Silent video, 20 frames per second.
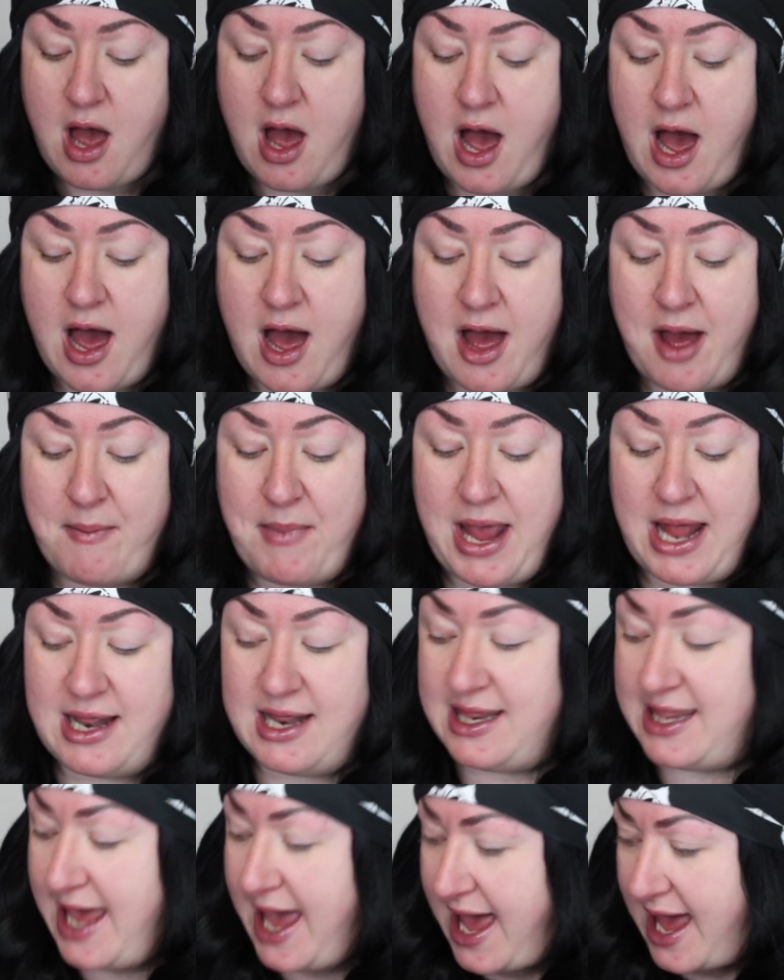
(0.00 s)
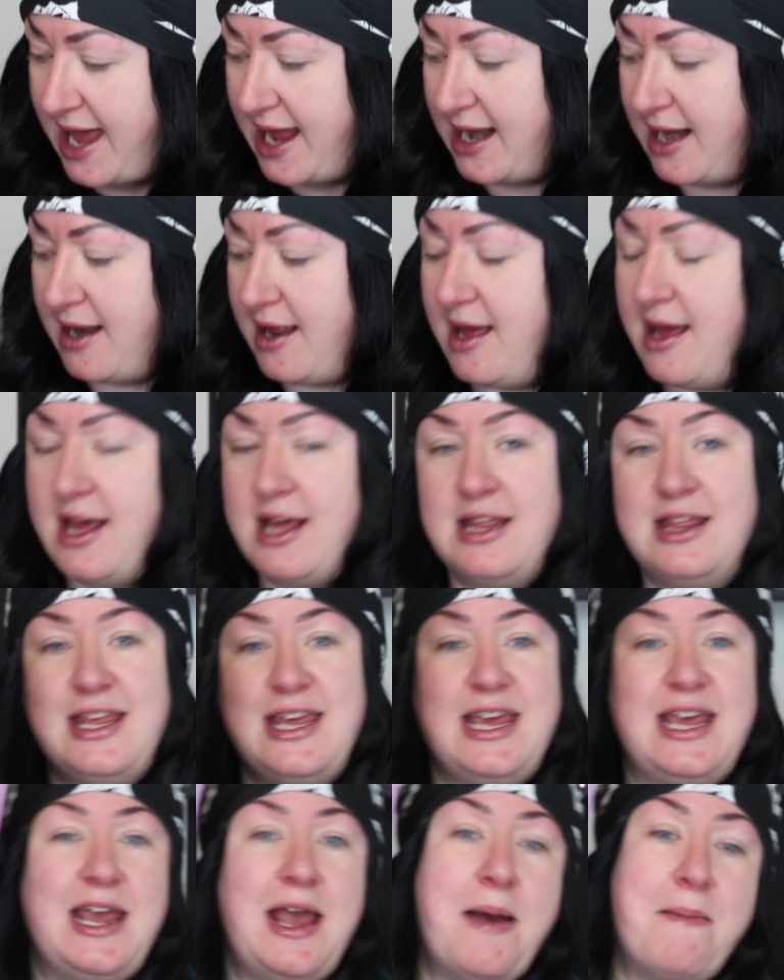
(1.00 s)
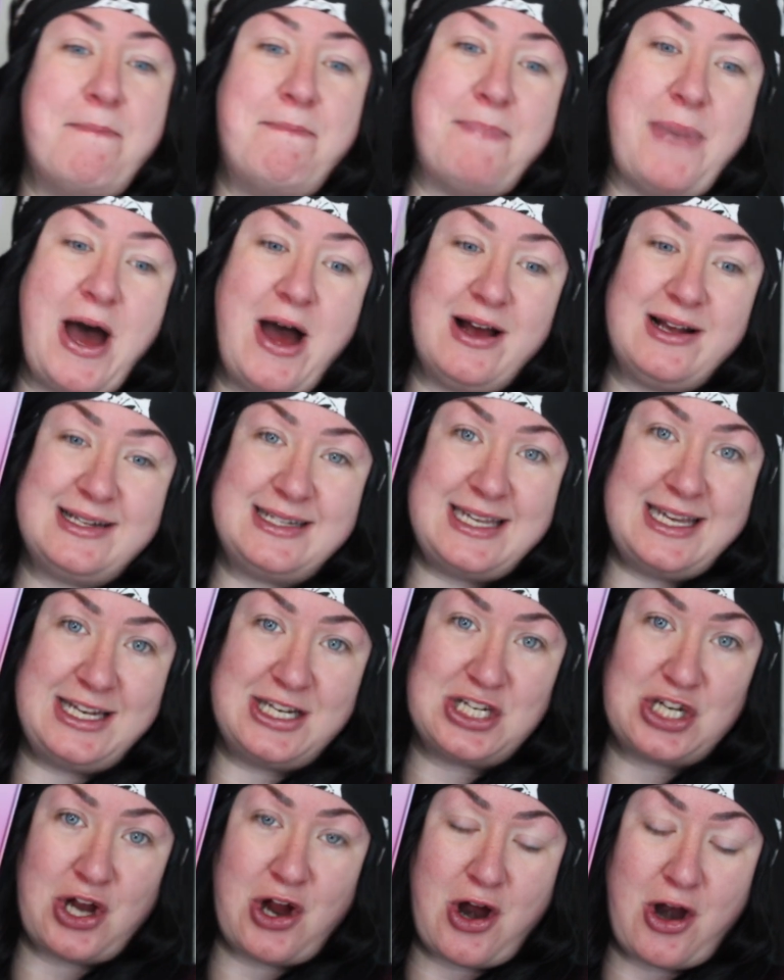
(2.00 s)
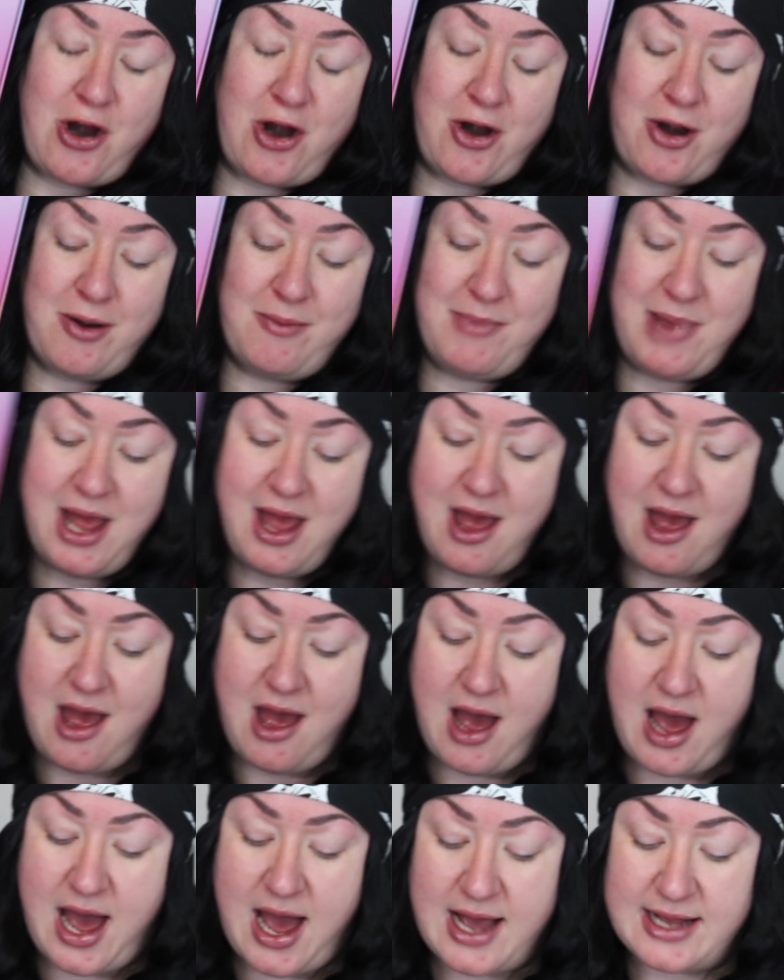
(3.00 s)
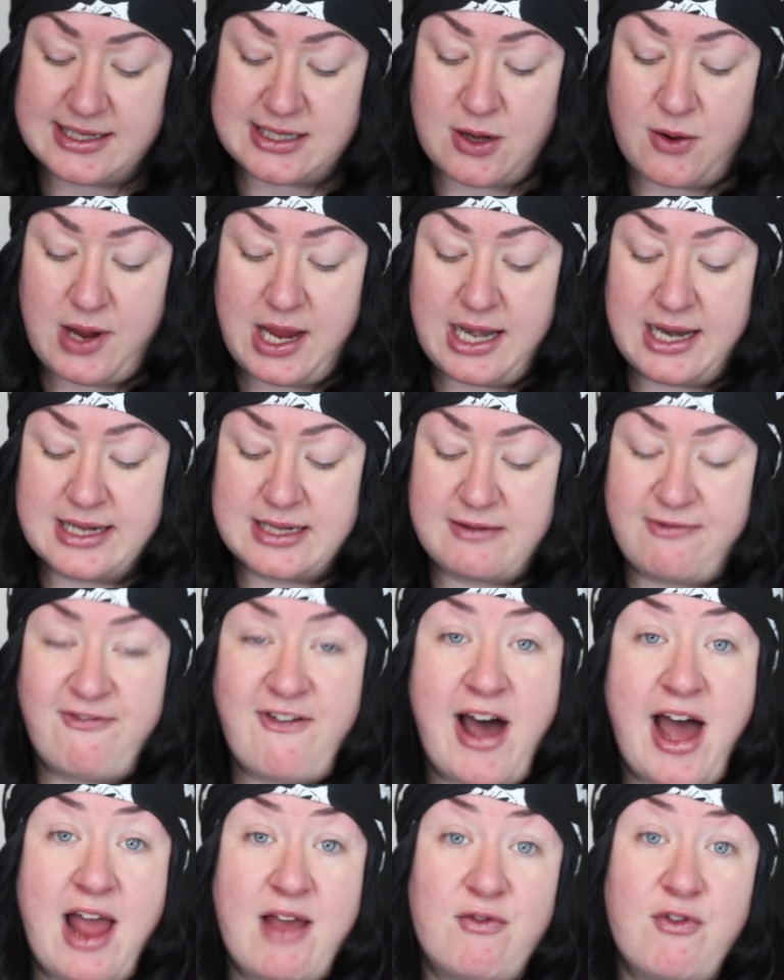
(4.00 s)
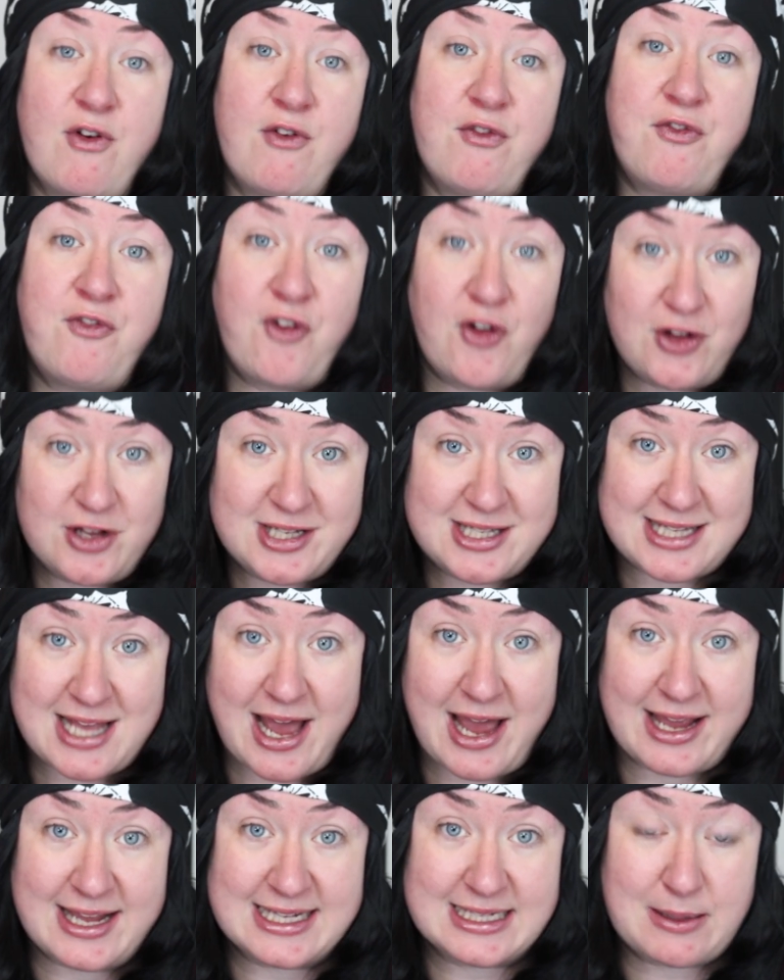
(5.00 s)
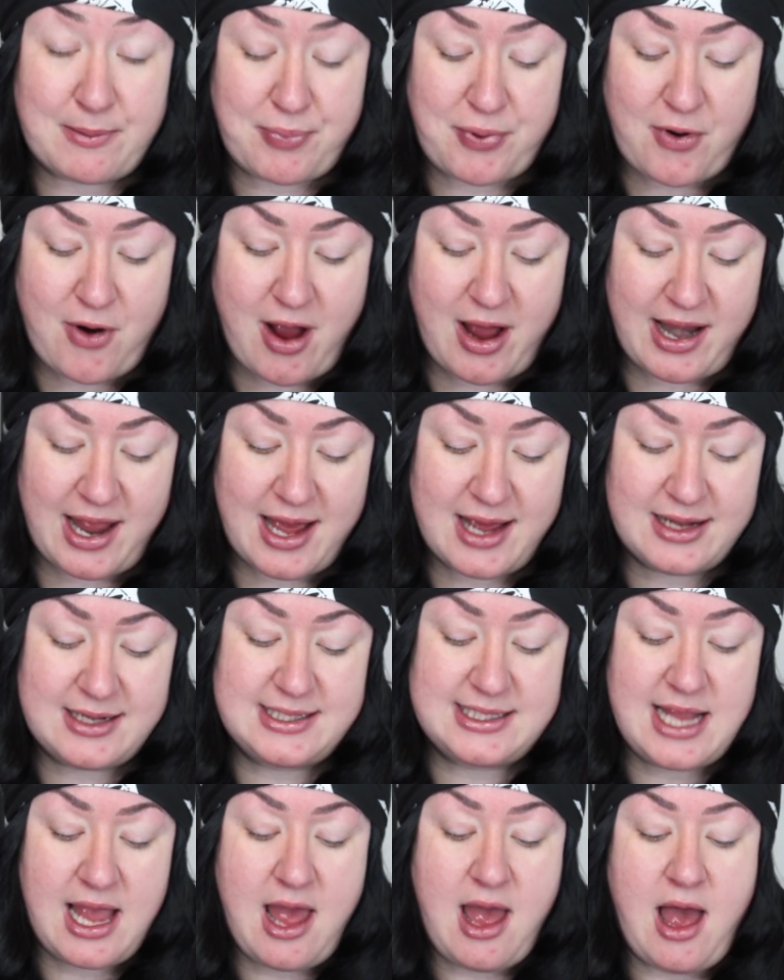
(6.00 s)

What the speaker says: And then the BoxyCharm, so it is 5 full-size products.